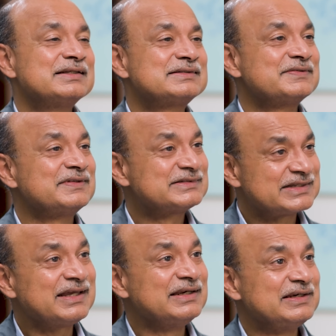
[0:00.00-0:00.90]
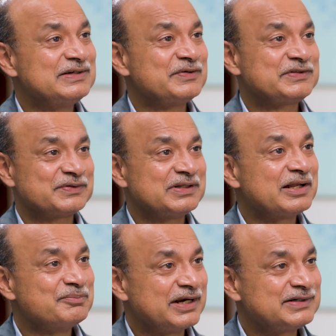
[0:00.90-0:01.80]
So the second individual
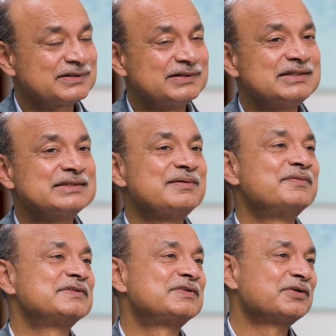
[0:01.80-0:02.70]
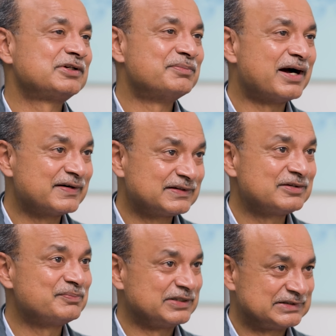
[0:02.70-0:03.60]
I'll mention, his name was Dr.
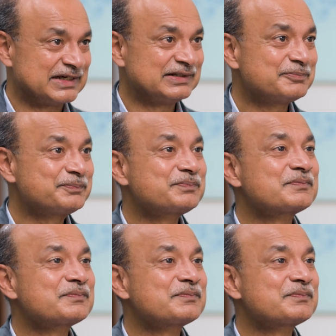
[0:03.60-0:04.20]
Bharatan Patel.